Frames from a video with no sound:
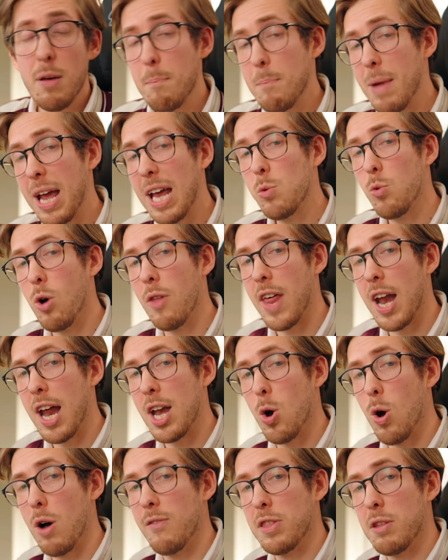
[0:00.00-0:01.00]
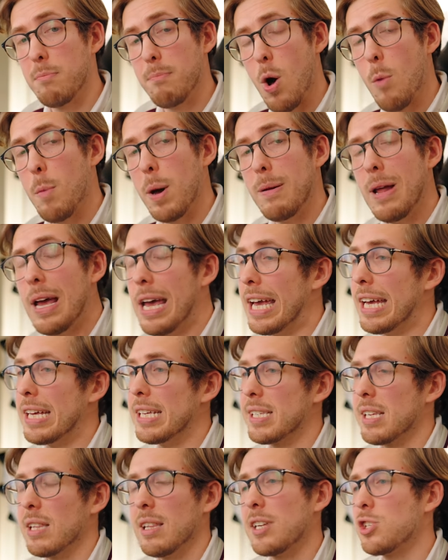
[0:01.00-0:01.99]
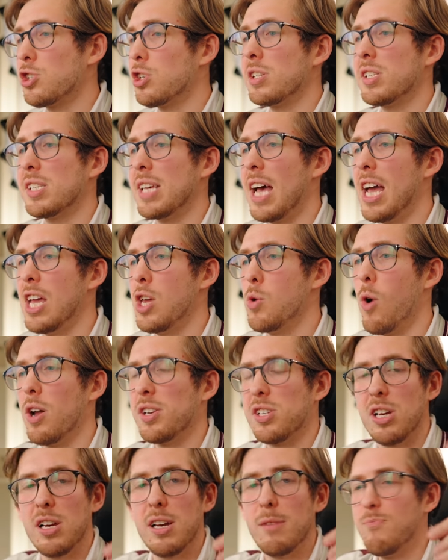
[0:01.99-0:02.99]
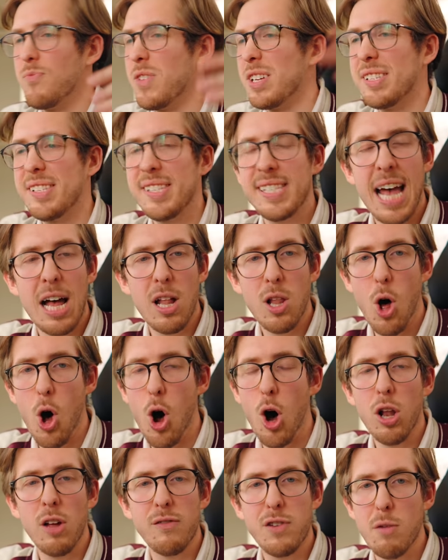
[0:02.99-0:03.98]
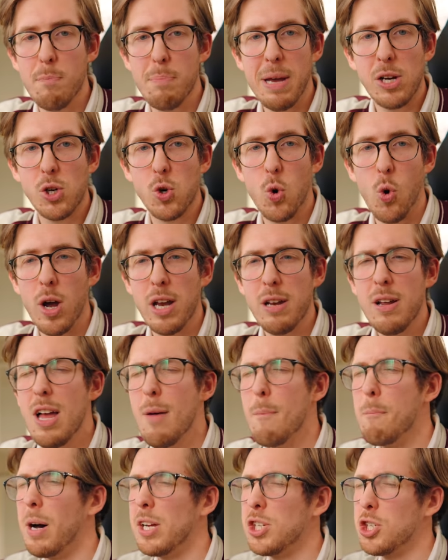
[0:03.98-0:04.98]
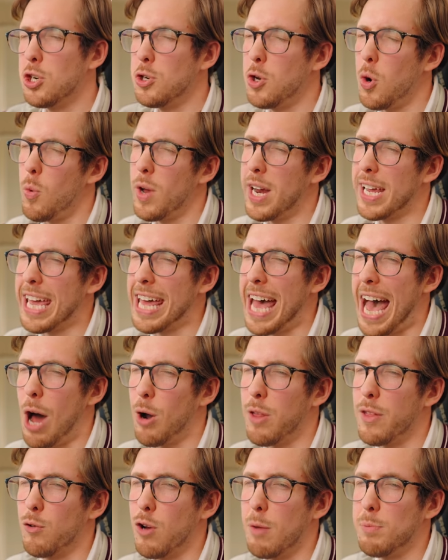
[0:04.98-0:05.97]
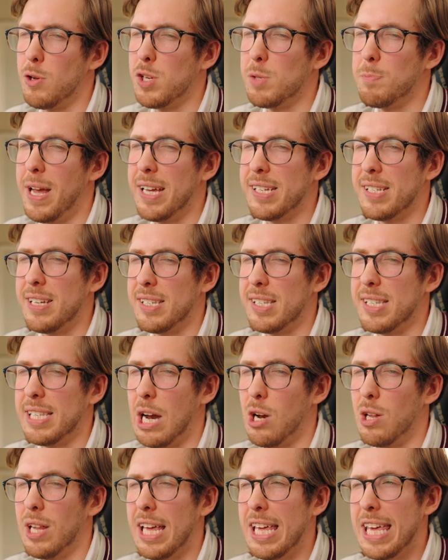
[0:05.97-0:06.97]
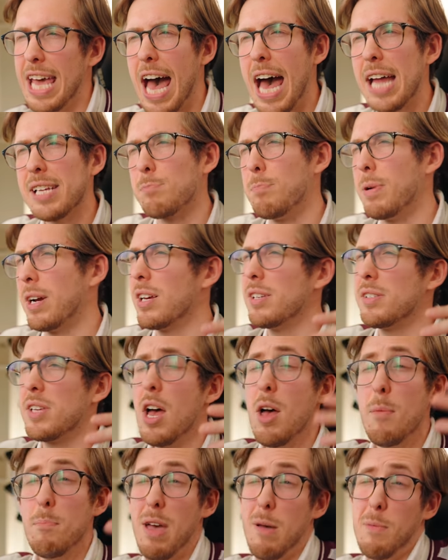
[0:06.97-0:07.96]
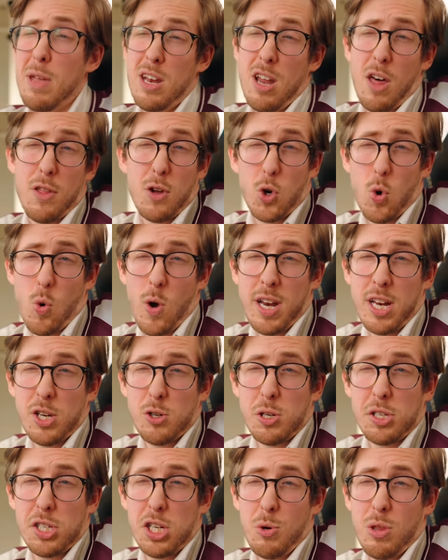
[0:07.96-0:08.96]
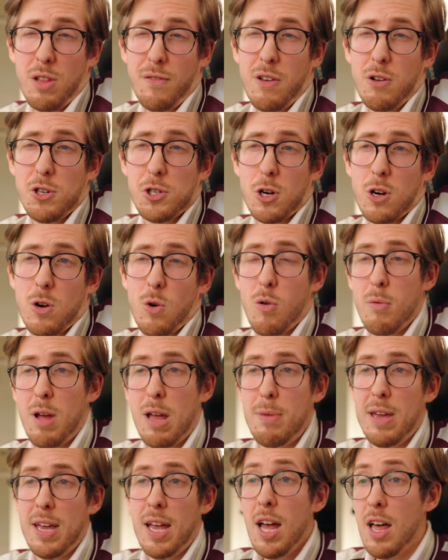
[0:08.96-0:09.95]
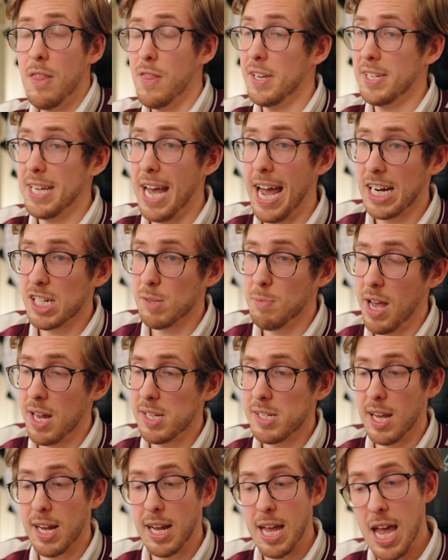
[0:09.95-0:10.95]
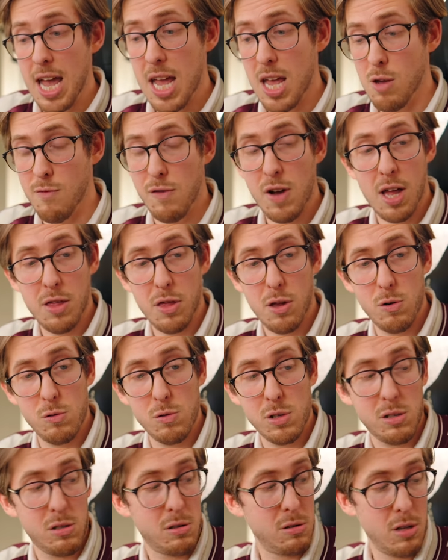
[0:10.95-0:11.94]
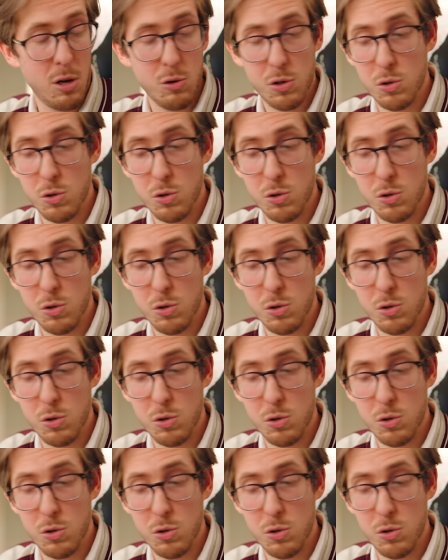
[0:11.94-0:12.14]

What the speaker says: The main one that I know of at the moment is, let's just say you want to sell all of your Bitcoin, but you don't want to get out of the crypto space necessarily yet, because maybe another coin interests you in the future, or maybe the tax man's like, hey, you've got those